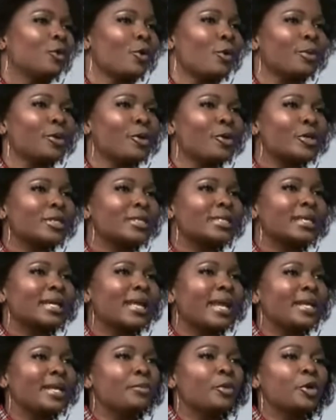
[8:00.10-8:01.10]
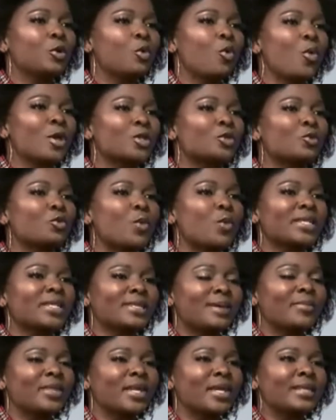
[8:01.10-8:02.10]
know, because anybody who wants to watch
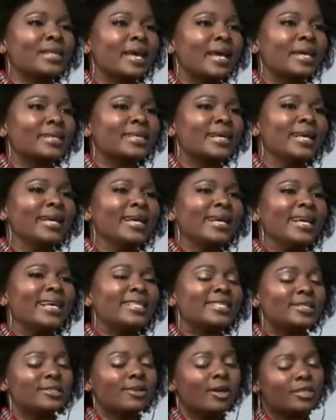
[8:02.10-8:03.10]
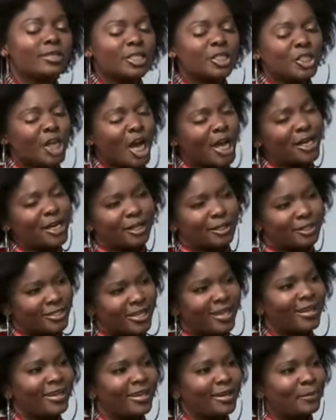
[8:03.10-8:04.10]
something that it's not
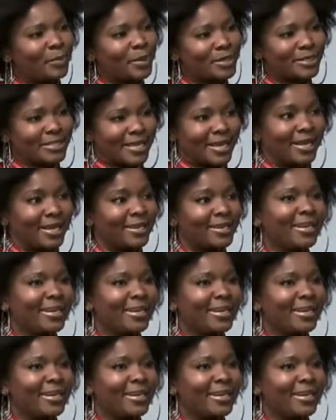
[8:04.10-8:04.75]
channeled per se,